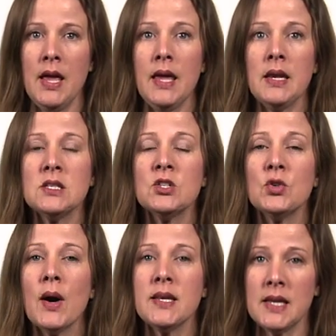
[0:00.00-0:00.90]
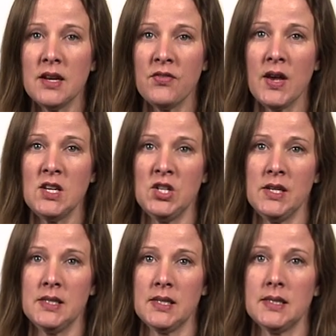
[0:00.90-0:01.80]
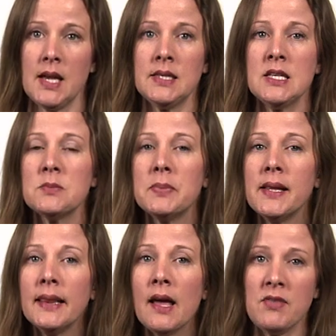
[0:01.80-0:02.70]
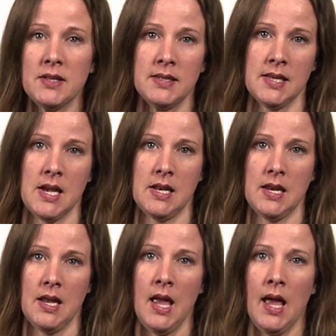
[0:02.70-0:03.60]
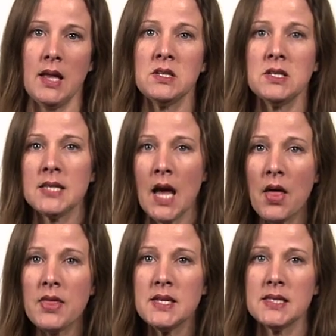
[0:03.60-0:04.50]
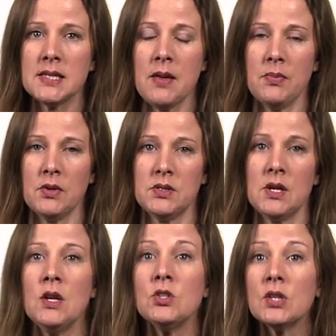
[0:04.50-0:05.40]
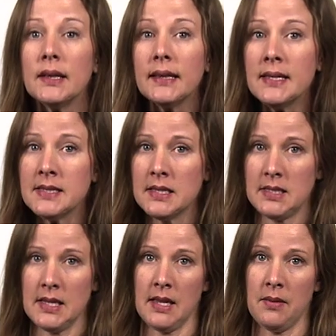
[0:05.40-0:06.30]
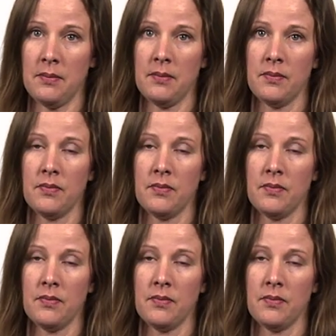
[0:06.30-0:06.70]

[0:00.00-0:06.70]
it is to identify Jesus as his beloved Son and to tell the disciples to listen to him.